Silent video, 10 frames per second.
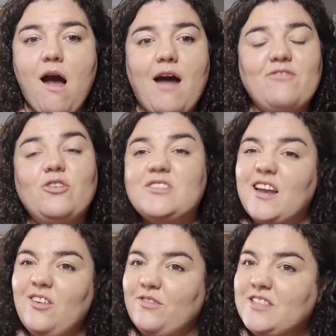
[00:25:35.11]
I've not
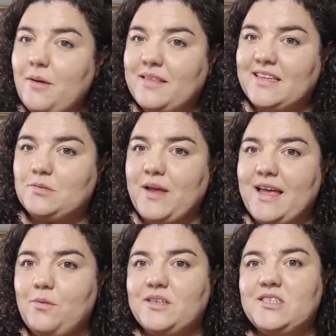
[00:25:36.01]
done a lot of sewing this
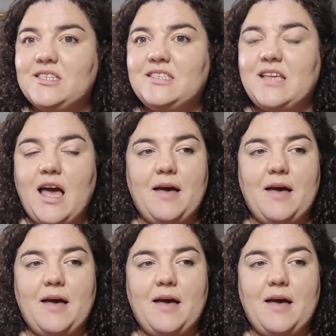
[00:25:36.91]
week, which is